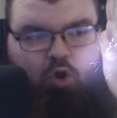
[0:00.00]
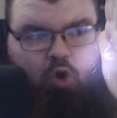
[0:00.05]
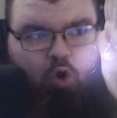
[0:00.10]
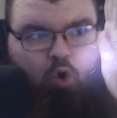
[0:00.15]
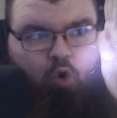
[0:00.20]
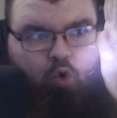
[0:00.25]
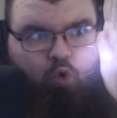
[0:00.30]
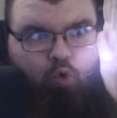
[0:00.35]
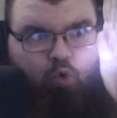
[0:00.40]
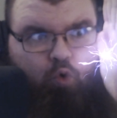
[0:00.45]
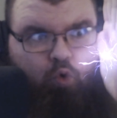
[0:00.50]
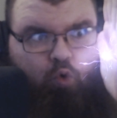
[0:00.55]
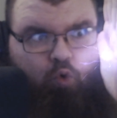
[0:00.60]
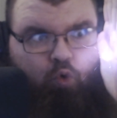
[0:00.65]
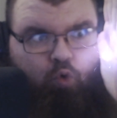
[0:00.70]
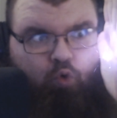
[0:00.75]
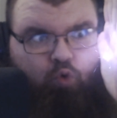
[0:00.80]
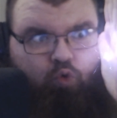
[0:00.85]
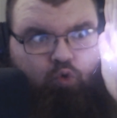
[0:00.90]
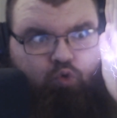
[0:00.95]

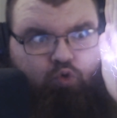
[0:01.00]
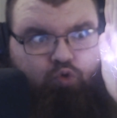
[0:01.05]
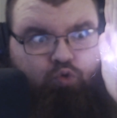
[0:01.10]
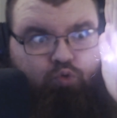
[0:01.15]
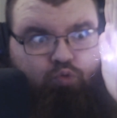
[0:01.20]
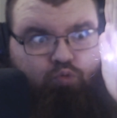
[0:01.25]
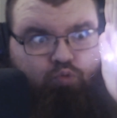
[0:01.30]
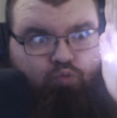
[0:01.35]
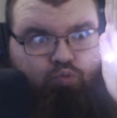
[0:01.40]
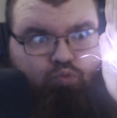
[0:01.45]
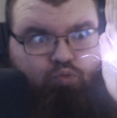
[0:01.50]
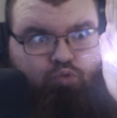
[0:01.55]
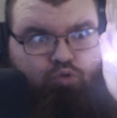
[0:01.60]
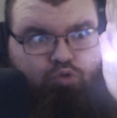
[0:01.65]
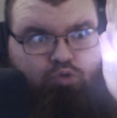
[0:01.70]
Nothing is said.